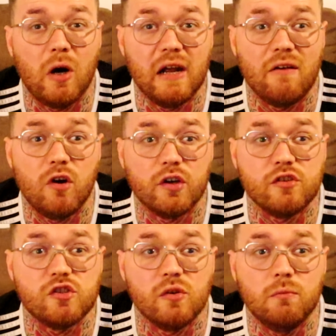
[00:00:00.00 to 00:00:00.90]
but I have
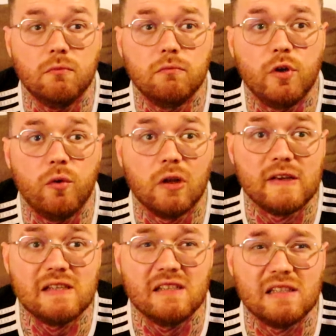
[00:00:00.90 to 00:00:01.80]
ordered some new
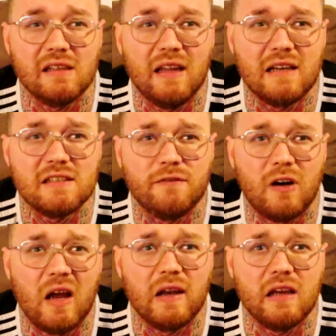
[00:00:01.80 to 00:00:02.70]
glasses last
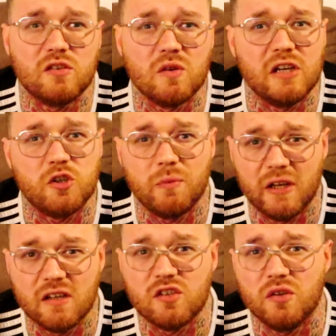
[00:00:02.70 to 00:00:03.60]
Friday, so they should be
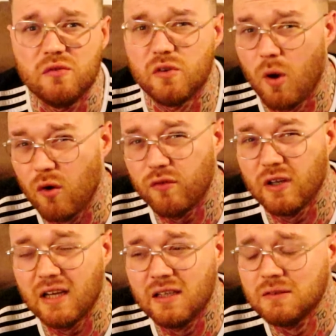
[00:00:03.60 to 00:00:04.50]
here soon. So
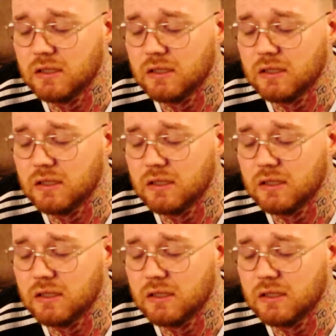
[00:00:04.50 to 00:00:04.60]
hopefully